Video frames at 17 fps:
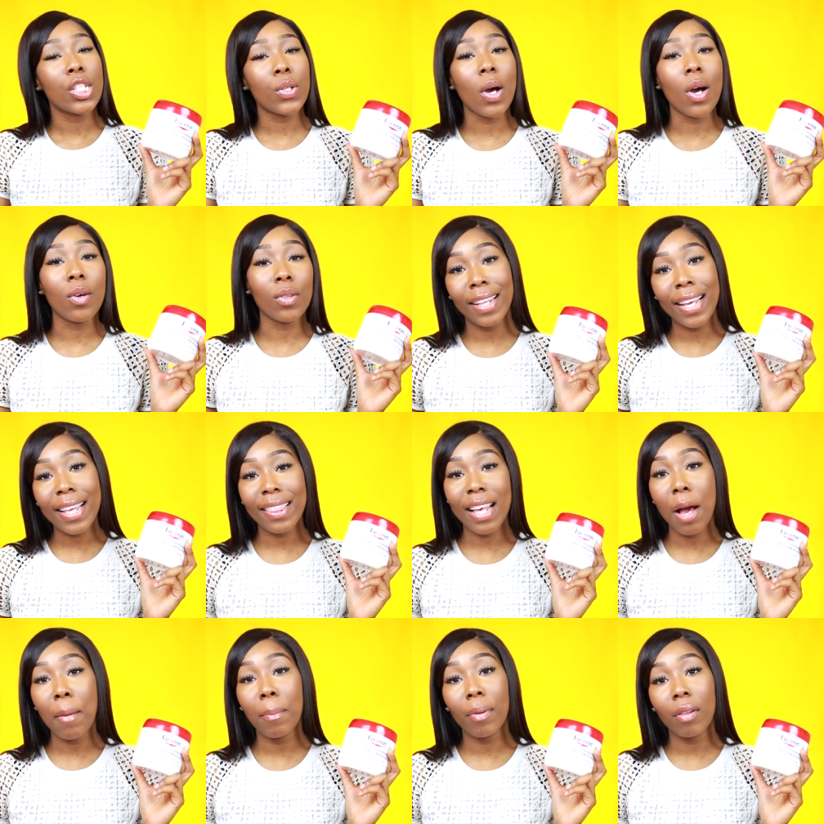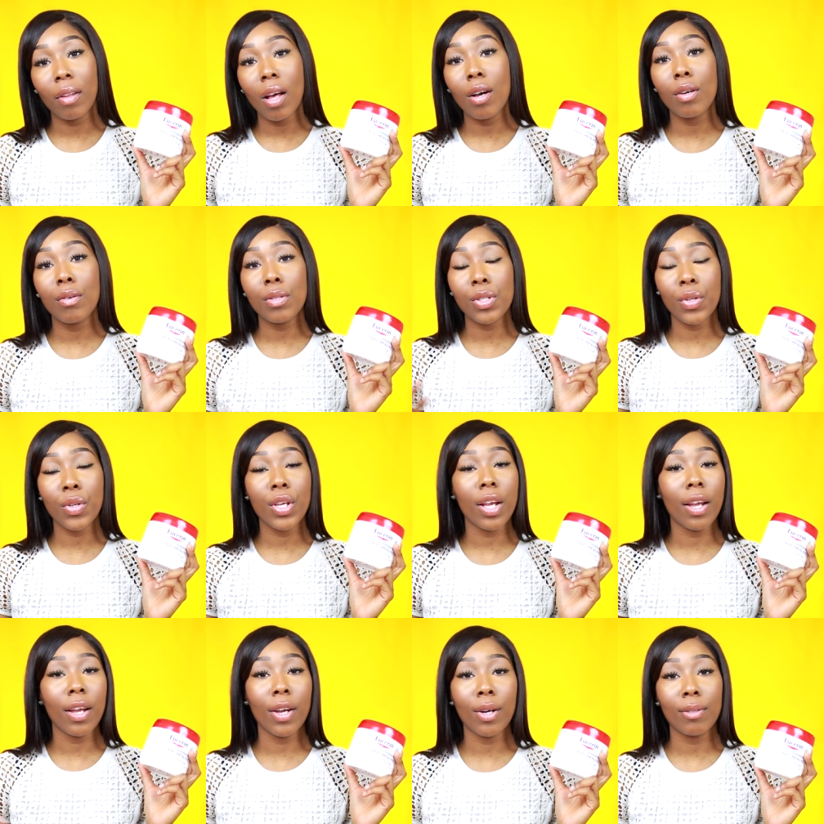So I'll link that below so
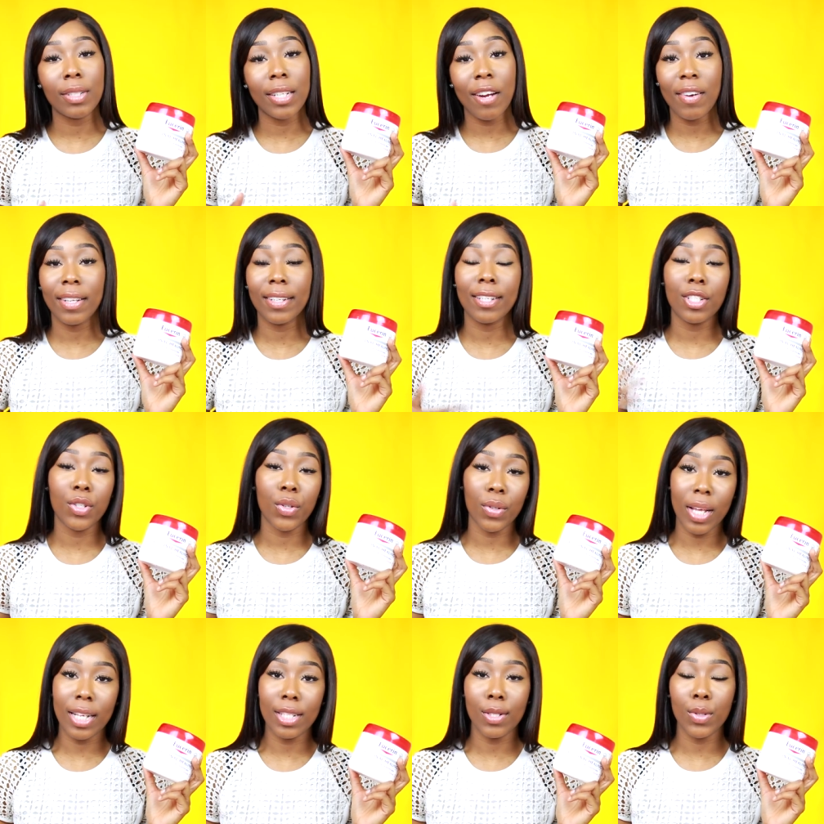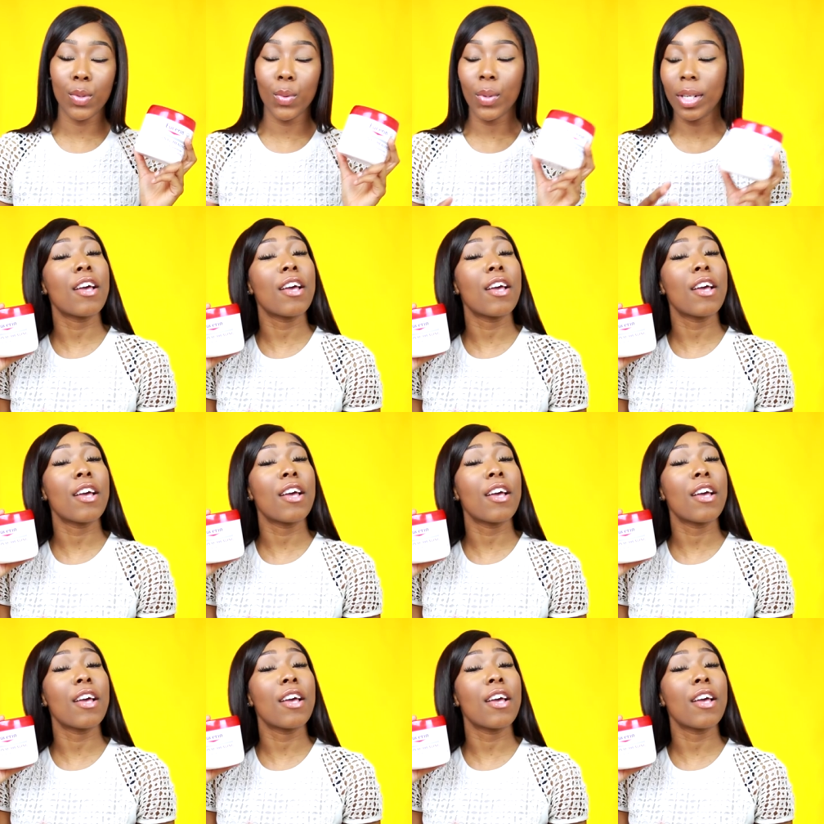you can go directly to that store.